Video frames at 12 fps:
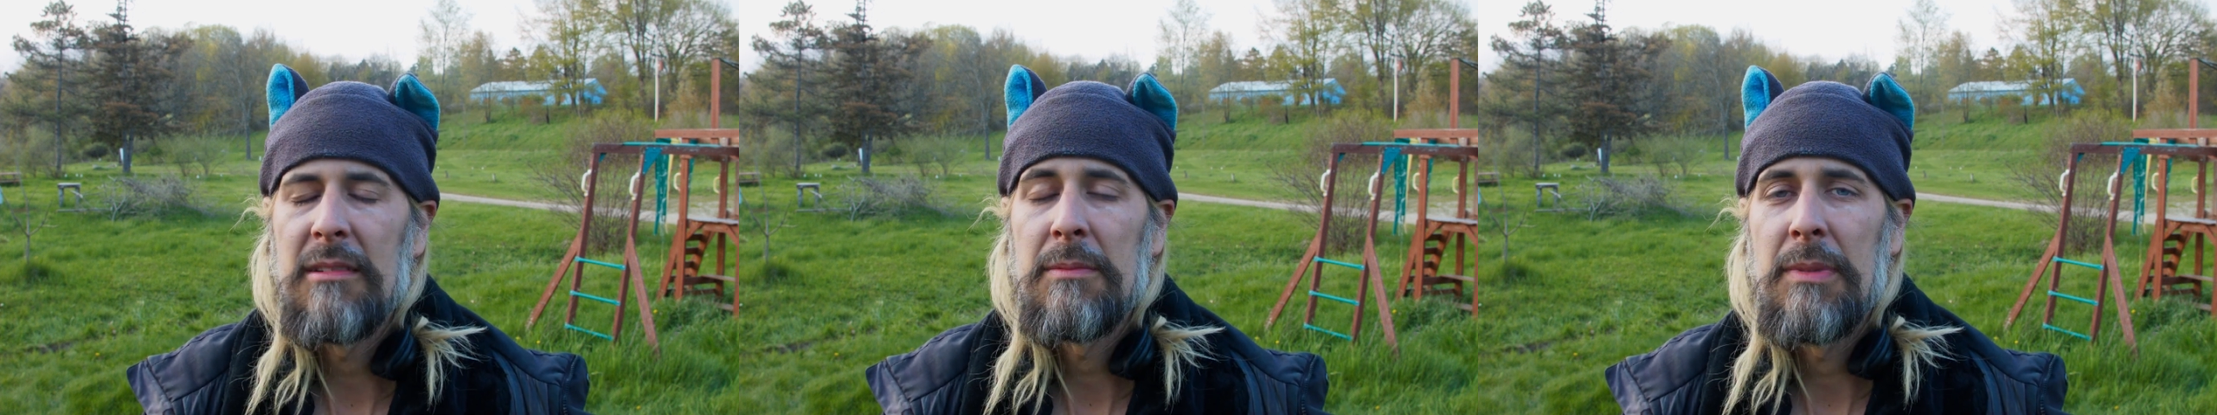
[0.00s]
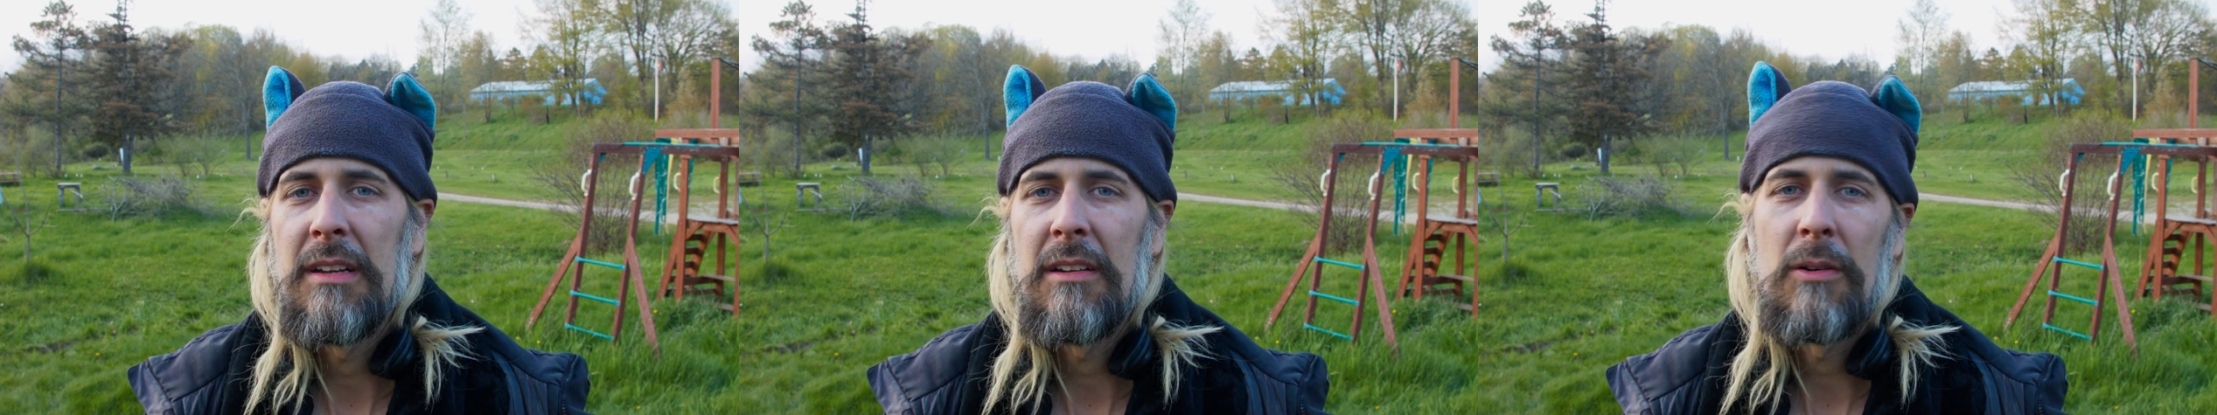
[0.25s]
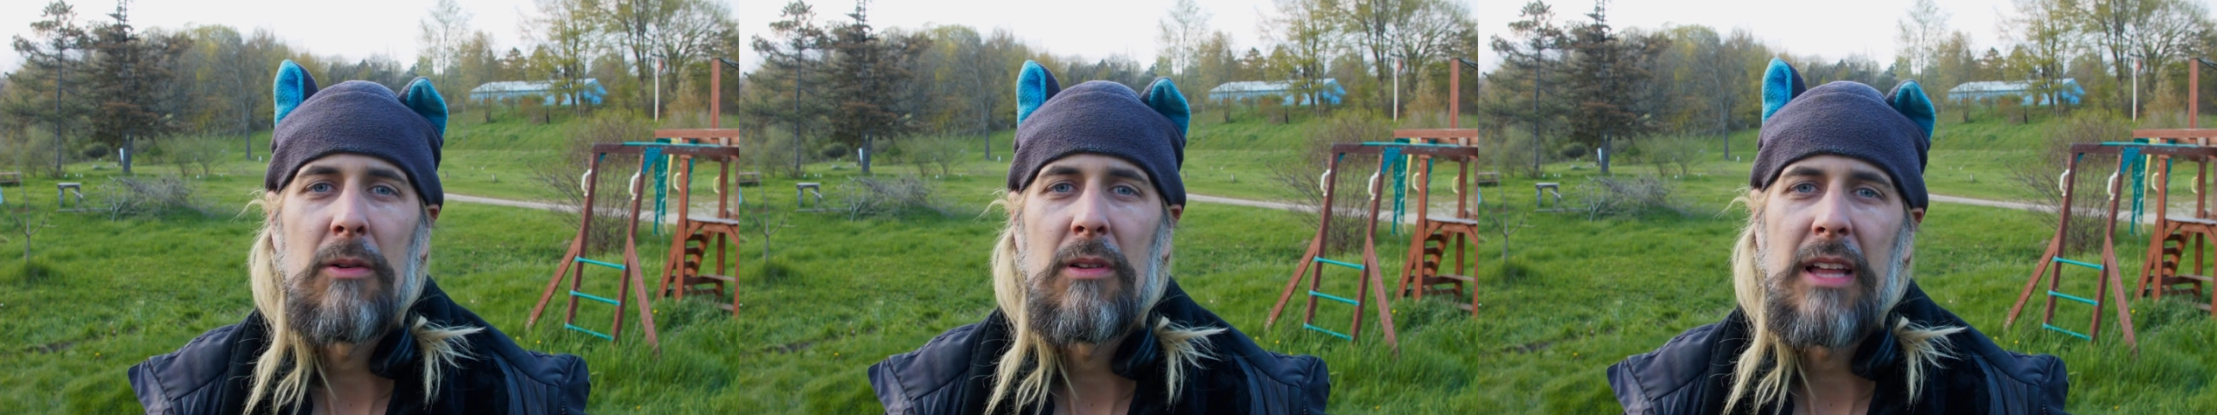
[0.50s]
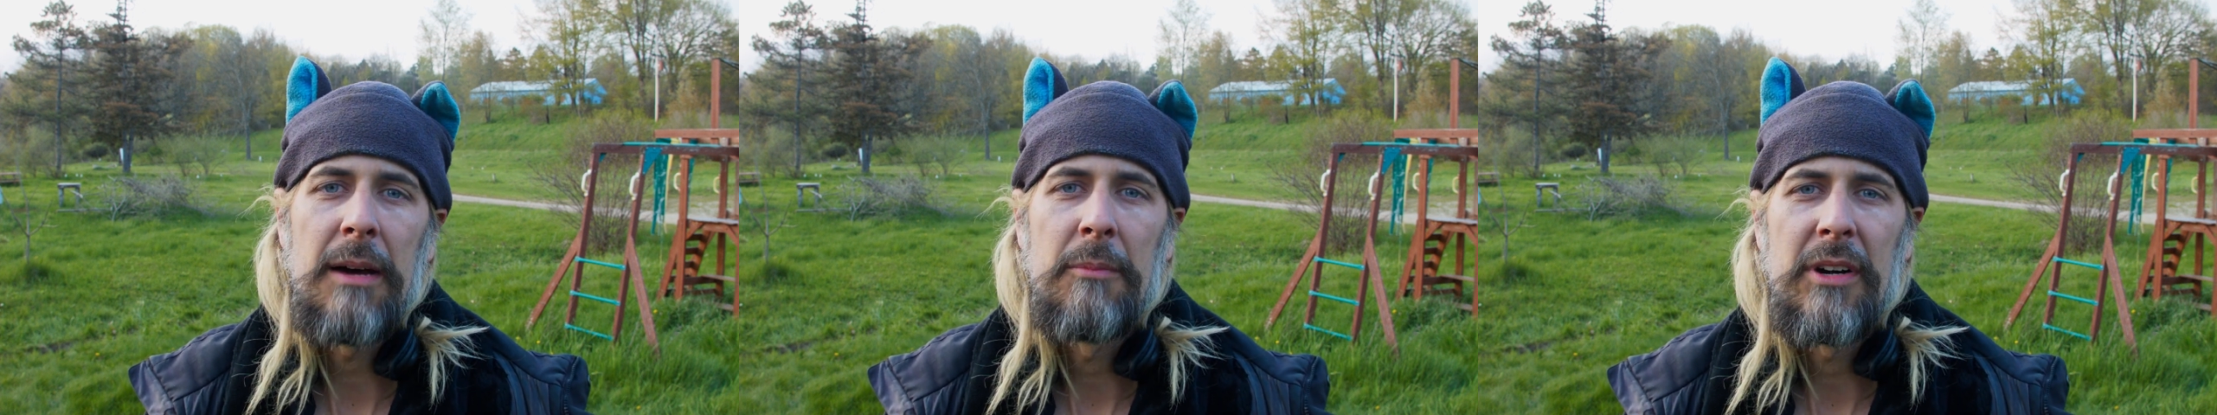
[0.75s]
up spending a whole
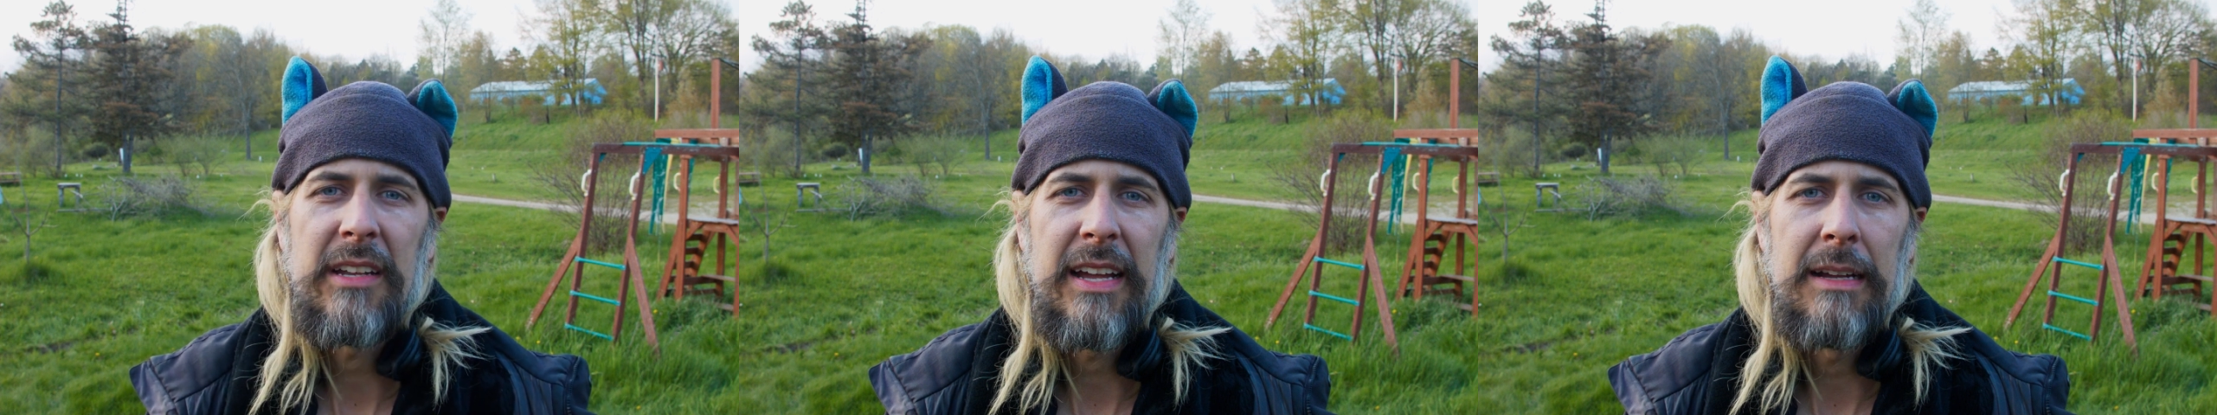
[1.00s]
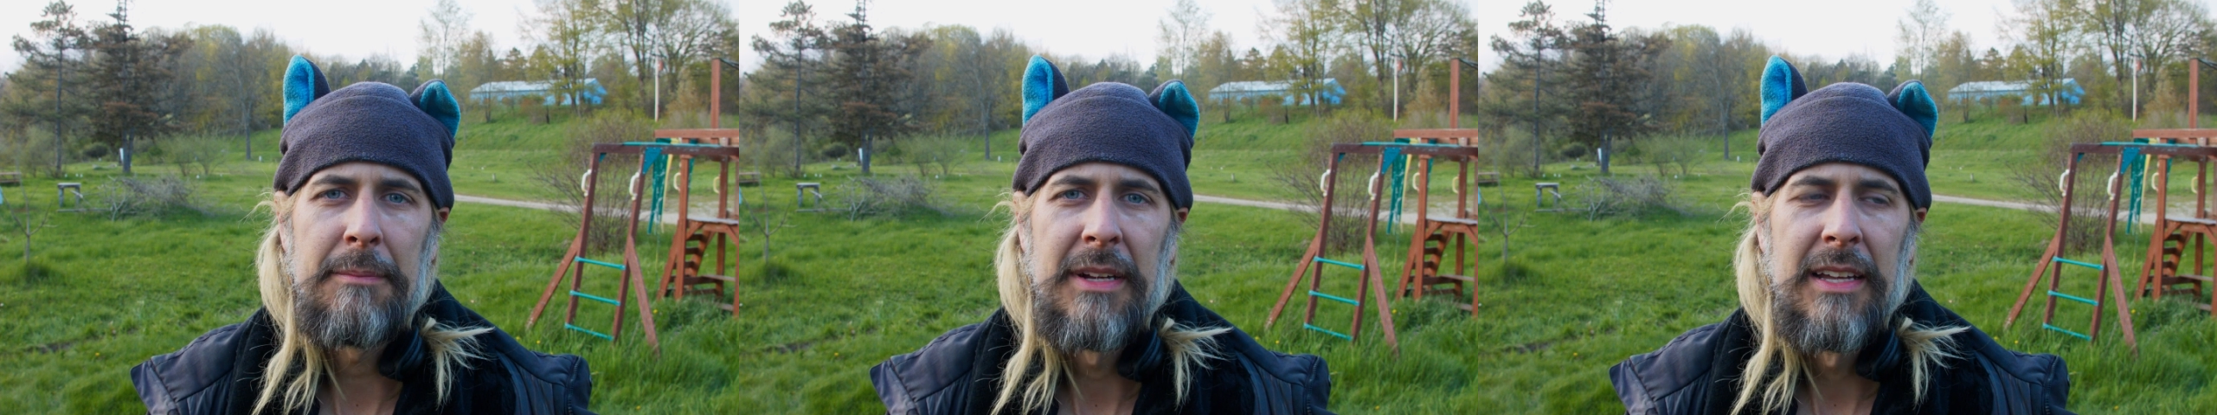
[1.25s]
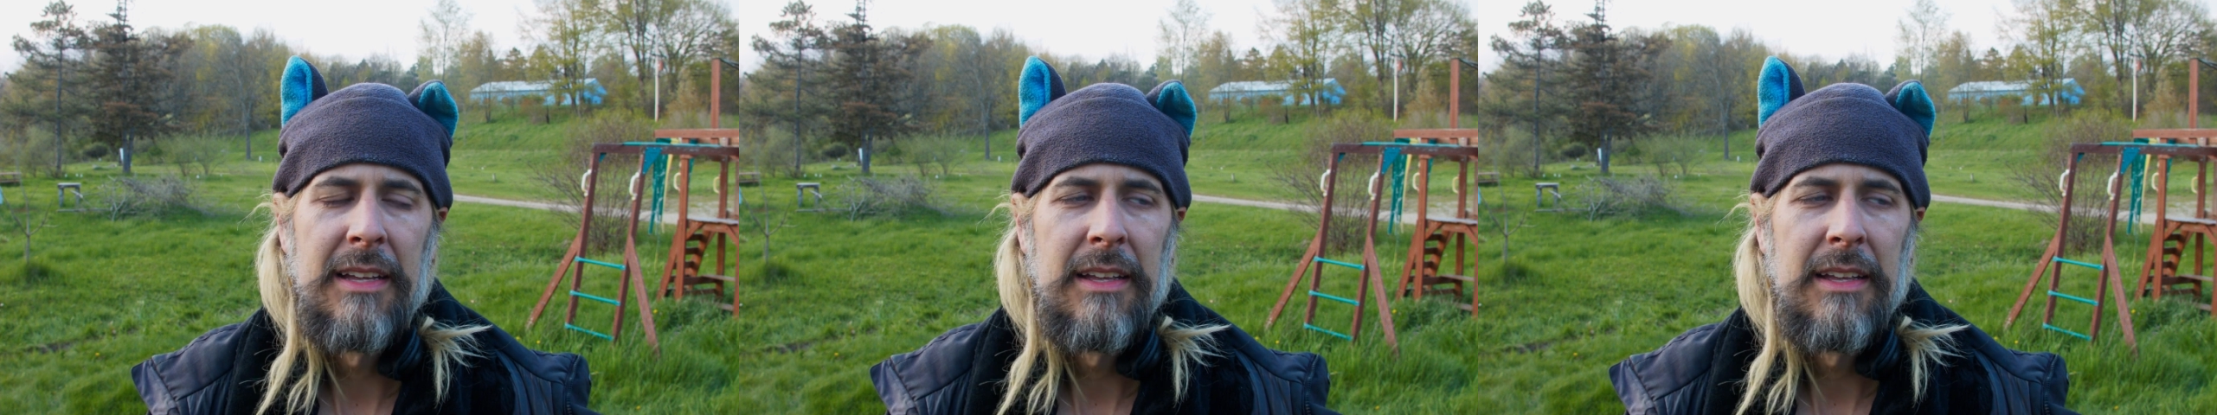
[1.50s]
lot more time.